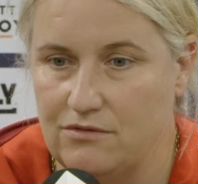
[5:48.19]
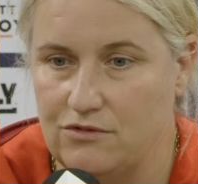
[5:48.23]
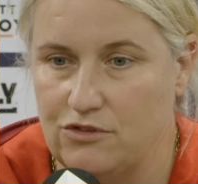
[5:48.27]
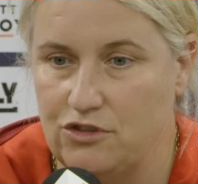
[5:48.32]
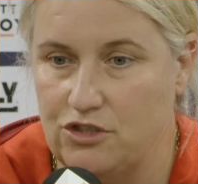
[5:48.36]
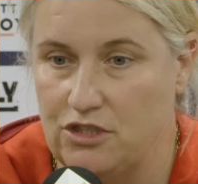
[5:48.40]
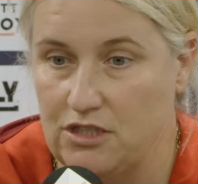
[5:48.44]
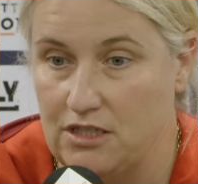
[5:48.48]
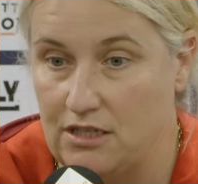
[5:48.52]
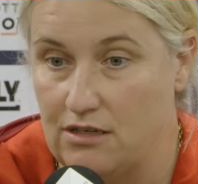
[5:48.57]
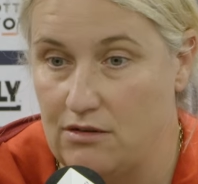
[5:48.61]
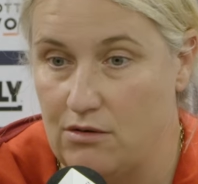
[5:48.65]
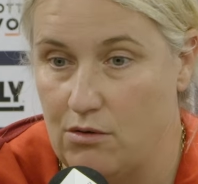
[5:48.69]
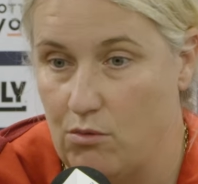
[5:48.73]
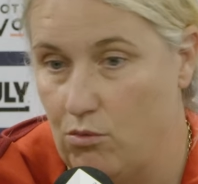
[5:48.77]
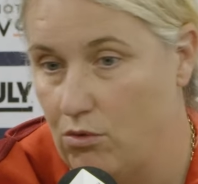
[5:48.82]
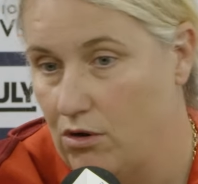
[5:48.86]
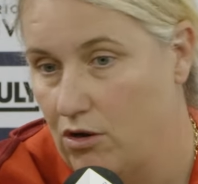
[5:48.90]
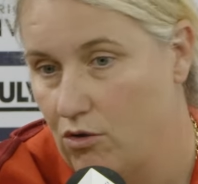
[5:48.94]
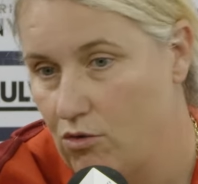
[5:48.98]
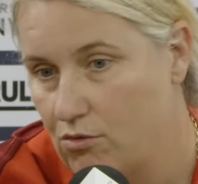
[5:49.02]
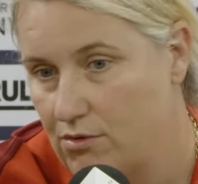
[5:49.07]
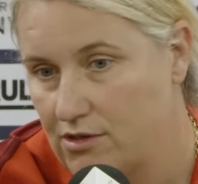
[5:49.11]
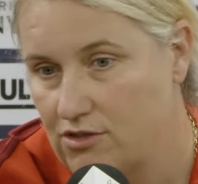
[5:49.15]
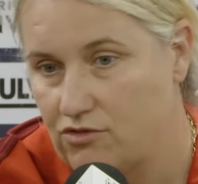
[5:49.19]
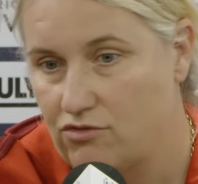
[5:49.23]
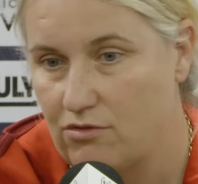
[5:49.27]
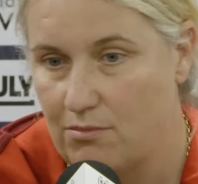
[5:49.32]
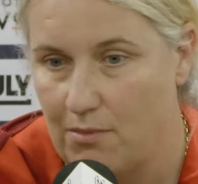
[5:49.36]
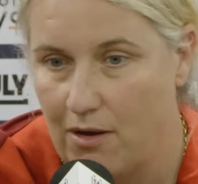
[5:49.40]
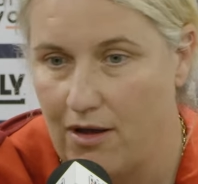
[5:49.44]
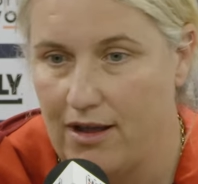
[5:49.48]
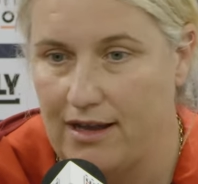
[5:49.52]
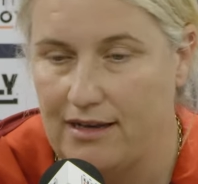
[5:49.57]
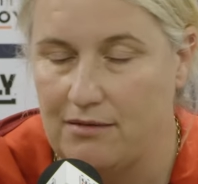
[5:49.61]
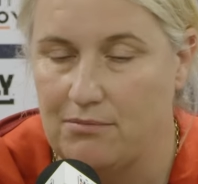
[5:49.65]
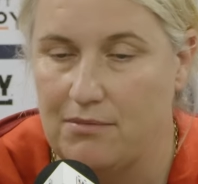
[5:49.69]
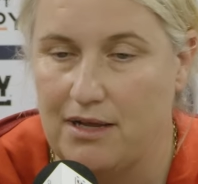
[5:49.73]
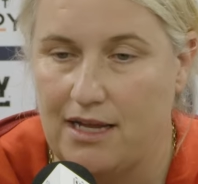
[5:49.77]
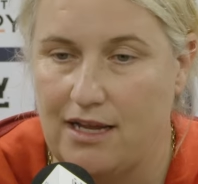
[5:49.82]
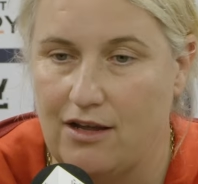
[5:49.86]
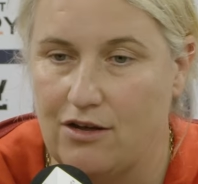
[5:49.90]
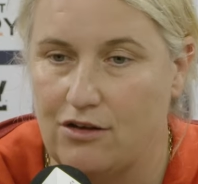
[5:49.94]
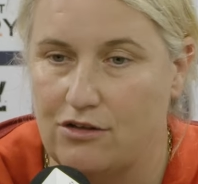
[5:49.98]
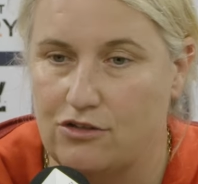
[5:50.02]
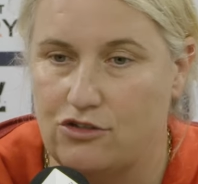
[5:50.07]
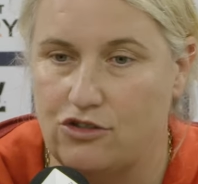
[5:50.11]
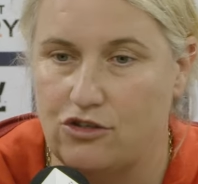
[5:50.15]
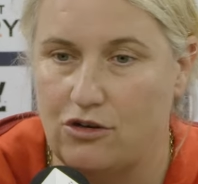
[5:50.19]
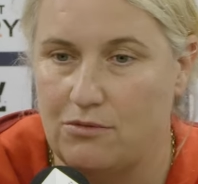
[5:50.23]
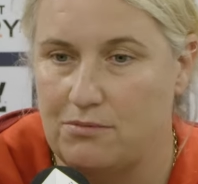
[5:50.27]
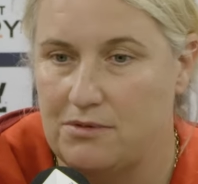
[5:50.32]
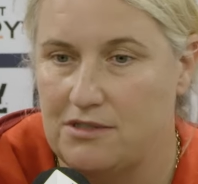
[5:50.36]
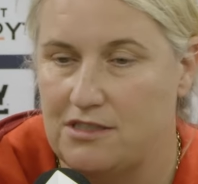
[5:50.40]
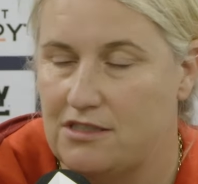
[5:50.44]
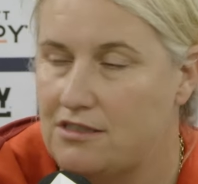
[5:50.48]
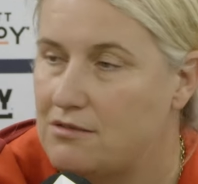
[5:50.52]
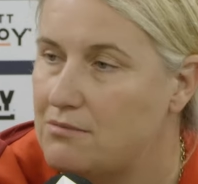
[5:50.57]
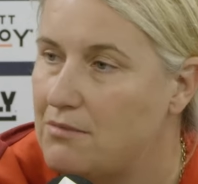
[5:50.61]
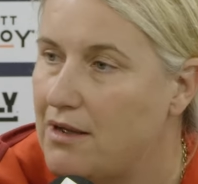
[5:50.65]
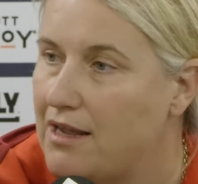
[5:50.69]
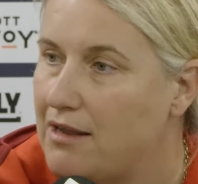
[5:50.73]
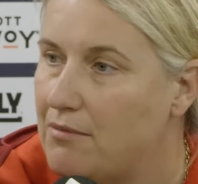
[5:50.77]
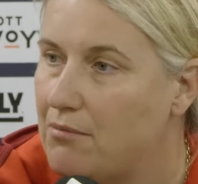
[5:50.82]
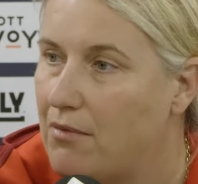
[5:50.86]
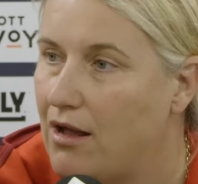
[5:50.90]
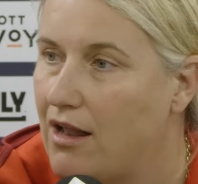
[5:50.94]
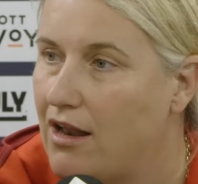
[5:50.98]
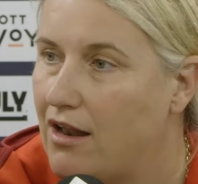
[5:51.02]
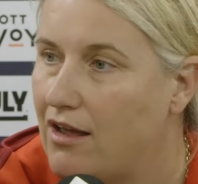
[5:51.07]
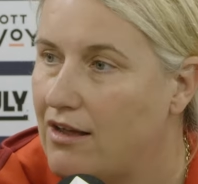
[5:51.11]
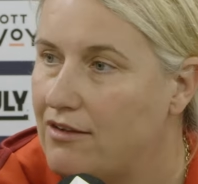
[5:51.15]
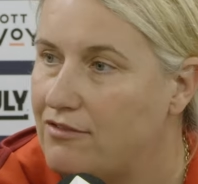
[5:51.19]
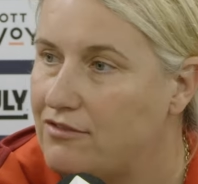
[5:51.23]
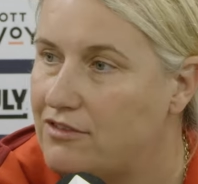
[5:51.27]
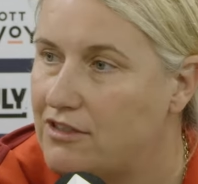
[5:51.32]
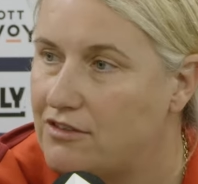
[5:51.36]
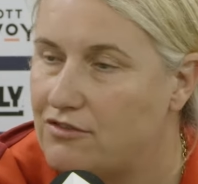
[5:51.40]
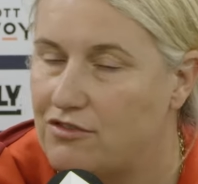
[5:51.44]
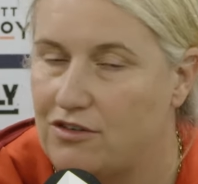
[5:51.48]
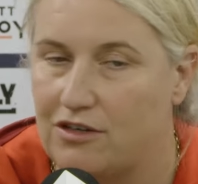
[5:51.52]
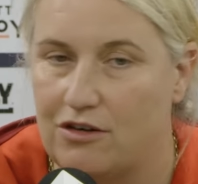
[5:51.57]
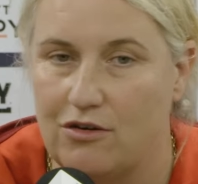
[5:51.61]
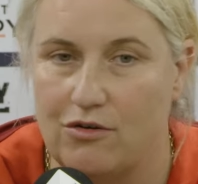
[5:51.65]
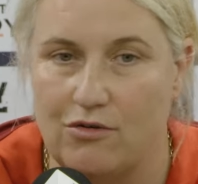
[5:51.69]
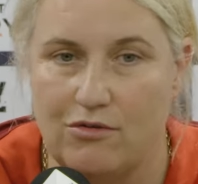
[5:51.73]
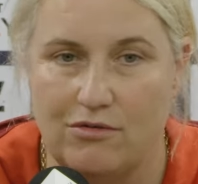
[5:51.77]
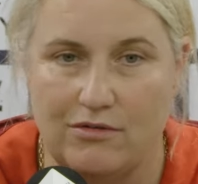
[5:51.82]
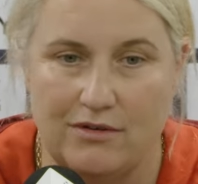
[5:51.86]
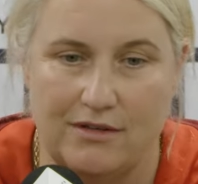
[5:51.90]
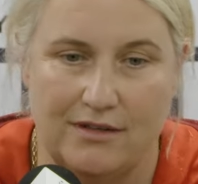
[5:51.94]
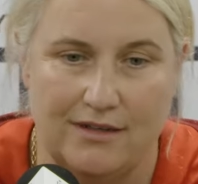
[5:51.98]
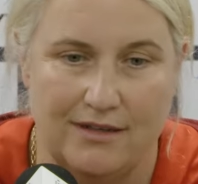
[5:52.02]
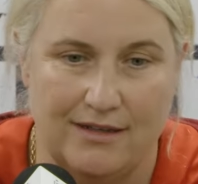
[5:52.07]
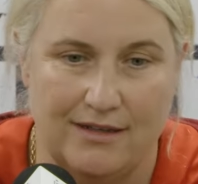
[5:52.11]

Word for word: She will always remind me her job is to make my life difficult